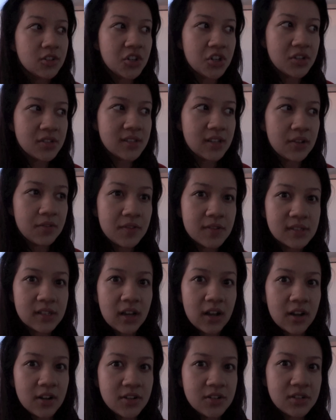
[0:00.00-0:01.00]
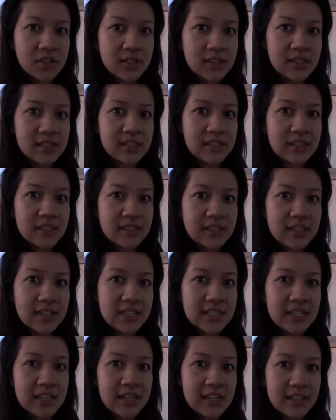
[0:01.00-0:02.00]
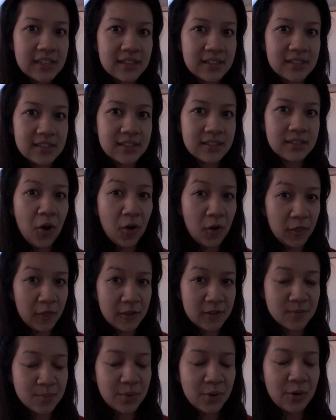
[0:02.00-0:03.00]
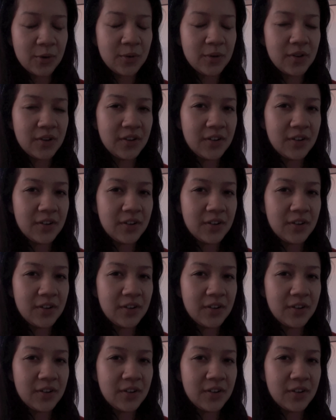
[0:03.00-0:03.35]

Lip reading: Turns out there's 160 teens on this boat.